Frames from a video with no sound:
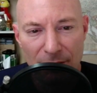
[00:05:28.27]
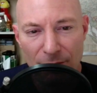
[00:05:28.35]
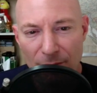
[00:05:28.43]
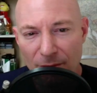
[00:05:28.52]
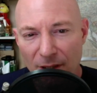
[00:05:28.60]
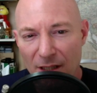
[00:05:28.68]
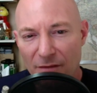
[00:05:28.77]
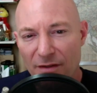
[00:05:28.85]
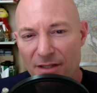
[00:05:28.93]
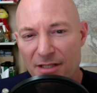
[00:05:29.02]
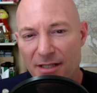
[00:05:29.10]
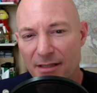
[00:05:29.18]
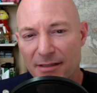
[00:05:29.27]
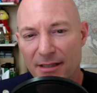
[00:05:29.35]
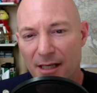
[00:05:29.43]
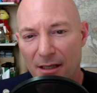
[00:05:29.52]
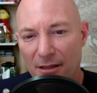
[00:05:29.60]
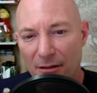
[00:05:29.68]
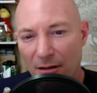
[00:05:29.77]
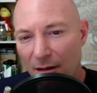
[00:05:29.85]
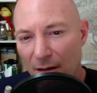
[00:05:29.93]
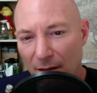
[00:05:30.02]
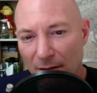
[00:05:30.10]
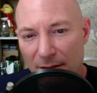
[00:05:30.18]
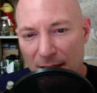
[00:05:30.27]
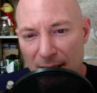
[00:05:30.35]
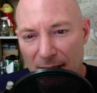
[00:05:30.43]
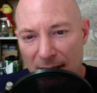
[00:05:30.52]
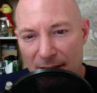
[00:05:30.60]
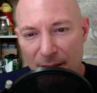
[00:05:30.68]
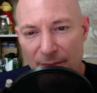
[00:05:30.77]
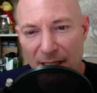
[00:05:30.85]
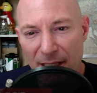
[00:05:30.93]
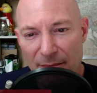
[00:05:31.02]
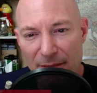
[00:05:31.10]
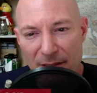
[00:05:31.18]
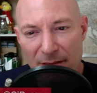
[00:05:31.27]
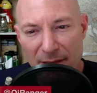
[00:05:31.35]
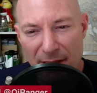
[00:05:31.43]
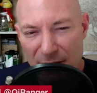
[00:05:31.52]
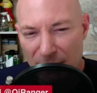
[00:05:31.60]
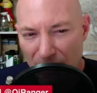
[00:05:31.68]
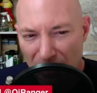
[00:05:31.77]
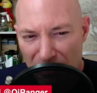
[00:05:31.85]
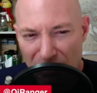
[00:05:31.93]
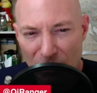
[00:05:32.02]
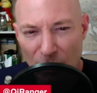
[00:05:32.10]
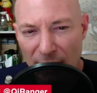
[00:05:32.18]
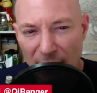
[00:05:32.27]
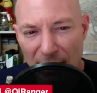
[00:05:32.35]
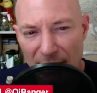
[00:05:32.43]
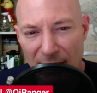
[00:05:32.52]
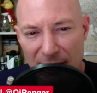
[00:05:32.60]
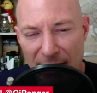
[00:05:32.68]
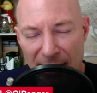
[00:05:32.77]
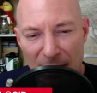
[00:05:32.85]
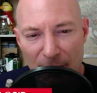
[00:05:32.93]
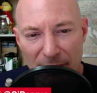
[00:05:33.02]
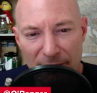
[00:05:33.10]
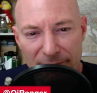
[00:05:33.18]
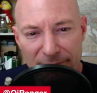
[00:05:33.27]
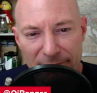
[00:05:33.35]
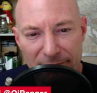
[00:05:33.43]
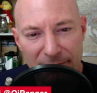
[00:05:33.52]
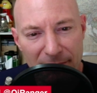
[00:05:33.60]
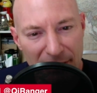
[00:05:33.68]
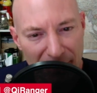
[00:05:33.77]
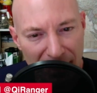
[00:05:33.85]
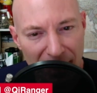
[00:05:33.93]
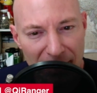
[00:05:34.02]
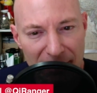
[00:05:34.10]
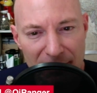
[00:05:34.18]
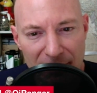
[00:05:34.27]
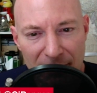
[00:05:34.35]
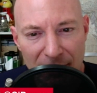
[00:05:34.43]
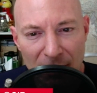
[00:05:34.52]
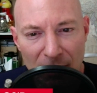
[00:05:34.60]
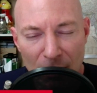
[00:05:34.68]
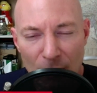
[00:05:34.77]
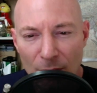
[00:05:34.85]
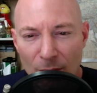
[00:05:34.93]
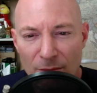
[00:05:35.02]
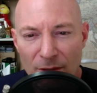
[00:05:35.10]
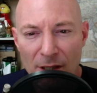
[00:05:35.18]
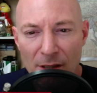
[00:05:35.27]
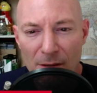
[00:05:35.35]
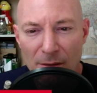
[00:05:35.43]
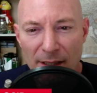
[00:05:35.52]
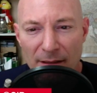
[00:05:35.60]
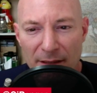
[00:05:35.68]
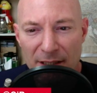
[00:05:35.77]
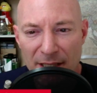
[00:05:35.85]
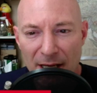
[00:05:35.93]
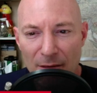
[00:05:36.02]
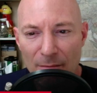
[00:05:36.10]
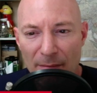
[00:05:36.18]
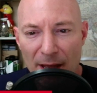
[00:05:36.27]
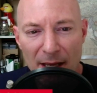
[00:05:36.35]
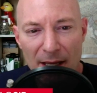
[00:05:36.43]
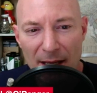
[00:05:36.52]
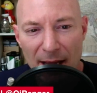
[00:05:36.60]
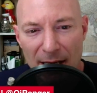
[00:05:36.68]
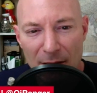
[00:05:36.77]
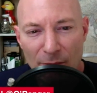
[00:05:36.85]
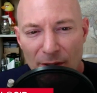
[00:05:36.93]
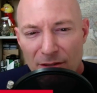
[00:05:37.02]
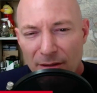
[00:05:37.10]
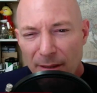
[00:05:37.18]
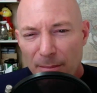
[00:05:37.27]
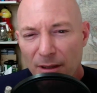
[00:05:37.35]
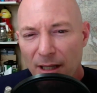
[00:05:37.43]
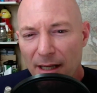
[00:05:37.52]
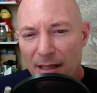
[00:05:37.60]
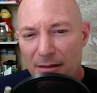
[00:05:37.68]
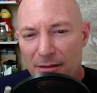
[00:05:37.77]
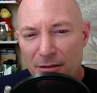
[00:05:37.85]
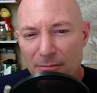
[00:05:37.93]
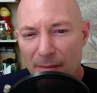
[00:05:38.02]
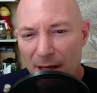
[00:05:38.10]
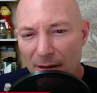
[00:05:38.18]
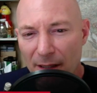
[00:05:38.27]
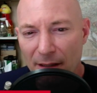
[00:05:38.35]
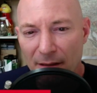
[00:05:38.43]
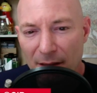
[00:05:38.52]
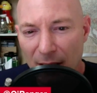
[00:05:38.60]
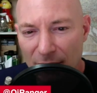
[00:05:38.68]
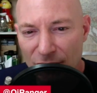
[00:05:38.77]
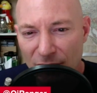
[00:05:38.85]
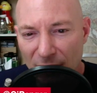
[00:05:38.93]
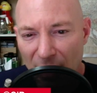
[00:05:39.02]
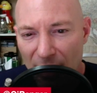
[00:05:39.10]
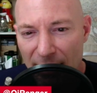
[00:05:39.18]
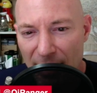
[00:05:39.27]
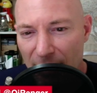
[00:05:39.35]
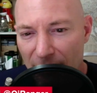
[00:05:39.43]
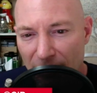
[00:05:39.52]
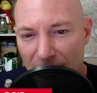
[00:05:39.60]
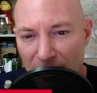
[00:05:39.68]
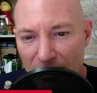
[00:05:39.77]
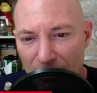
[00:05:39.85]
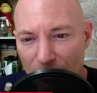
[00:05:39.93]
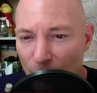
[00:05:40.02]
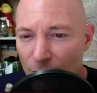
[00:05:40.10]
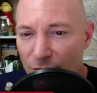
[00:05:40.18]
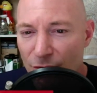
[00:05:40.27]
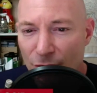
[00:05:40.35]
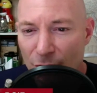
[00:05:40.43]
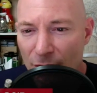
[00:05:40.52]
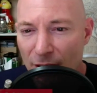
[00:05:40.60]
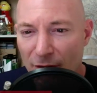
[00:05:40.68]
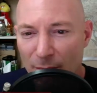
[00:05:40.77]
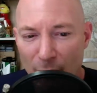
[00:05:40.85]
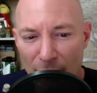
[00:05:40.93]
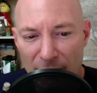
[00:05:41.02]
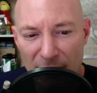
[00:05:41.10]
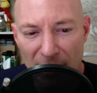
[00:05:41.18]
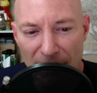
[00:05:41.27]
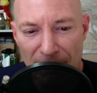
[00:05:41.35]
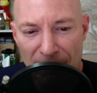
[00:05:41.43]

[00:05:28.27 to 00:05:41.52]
True love is said to conquer all. Sometimes, as much as we'd like that to happen, it can't. Roden Ko and Lizelle May had originally planned to marry on July 8th, Roden's 30th birthday.